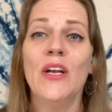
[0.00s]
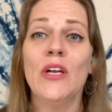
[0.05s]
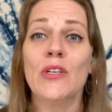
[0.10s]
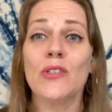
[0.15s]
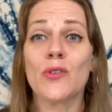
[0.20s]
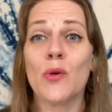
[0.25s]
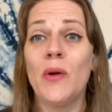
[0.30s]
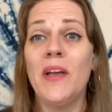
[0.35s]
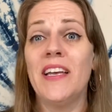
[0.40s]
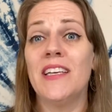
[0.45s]

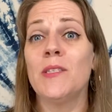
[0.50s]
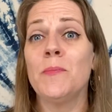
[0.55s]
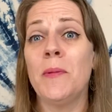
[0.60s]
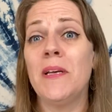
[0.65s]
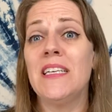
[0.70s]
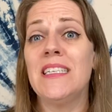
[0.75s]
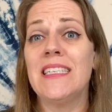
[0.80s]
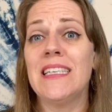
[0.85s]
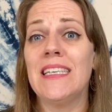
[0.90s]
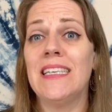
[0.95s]
So his
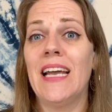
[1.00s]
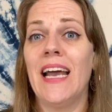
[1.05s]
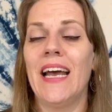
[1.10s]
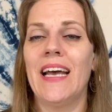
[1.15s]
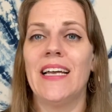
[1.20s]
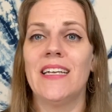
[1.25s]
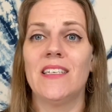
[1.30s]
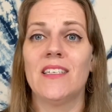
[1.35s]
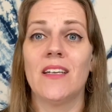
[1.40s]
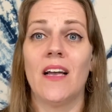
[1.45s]
PT
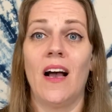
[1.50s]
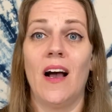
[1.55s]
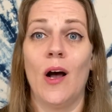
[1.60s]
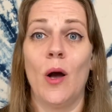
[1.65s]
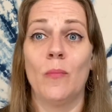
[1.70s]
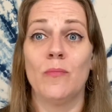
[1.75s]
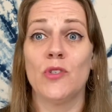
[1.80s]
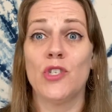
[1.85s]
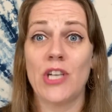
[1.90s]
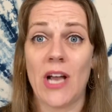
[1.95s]
had
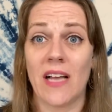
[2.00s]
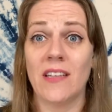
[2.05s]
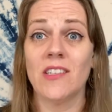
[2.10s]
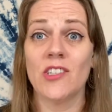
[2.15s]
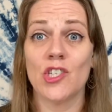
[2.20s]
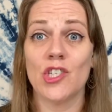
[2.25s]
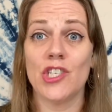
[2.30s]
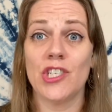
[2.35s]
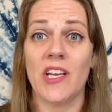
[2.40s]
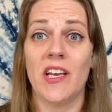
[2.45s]

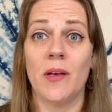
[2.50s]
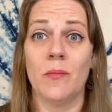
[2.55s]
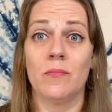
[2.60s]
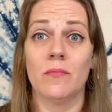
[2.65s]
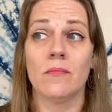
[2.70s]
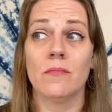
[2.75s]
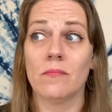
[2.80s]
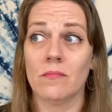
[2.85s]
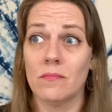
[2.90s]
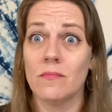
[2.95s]
challenged
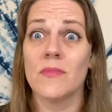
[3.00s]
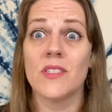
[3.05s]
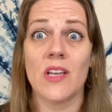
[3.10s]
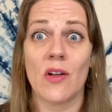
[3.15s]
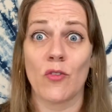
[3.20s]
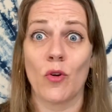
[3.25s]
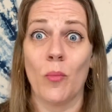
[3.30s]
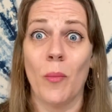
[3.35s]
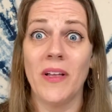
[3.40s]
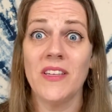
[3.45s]
him
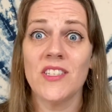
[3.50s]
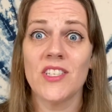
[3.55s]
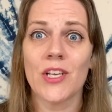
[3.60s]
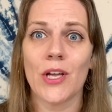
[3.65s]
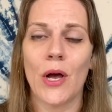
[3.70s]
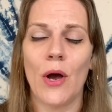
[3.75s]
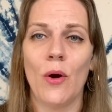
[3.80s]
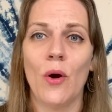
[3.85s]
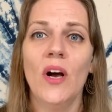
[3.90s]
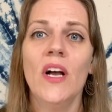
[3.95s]
several months
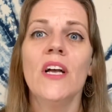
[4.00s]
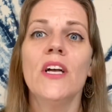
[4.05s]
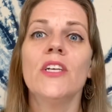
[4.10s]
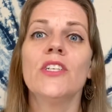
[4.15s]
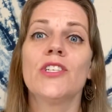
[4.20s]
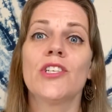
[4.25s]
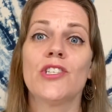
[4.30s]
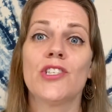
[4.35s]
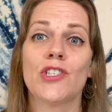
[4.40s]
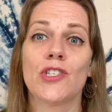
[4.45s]
ago
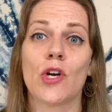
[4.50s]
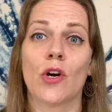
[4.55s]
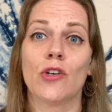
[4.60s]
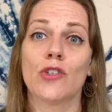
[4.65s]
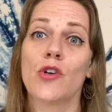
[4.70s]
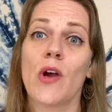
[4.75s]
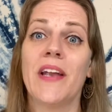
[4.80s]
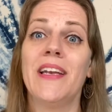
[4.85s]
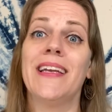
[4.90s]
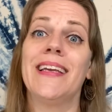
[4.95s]
to start
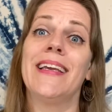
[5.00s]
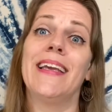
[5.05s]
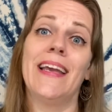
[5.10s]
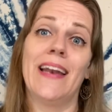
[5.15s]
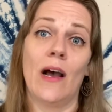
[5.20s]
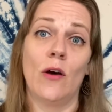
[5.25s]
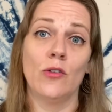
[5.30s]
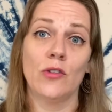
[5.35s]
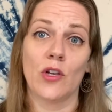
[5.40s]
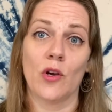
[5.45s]
trying to get
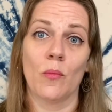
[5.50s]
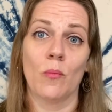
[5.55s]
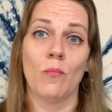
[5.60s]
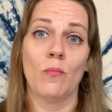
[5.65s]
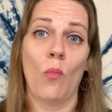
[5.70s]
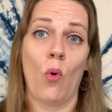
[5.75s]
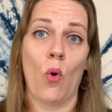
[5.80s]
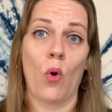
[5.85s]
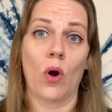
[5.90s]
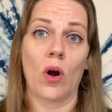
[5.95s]
out there
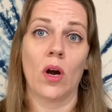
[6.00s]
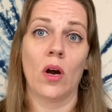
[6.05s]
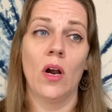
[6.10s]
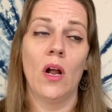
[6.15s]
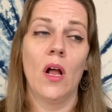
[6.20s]
more,